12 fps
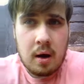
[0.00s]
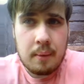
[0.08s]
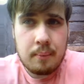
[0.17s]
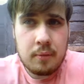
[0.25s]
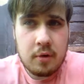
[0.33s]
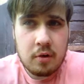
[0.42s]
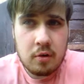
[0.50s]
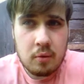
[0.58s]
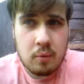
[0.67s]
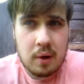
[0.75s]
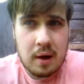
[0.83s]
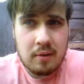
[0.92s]
I'm just
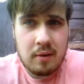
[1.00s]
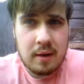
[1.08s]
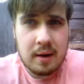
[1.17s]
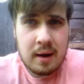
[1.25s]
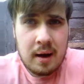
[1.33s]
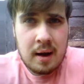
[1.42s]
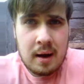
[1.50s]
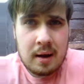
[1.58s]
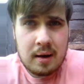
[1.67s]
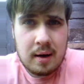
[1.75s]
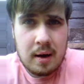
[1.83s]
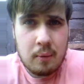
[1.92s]
relaxing.
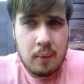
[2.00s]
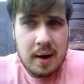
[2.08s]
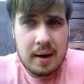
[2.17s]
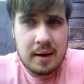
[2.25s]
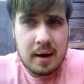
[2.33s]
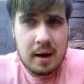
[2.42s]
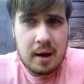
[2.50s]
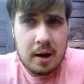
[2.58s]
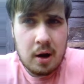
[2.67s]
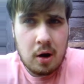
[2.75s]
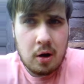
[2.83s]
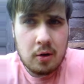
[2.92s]
It rained
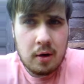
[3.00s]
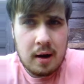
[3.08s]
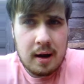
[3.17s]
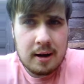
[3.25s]
earlier on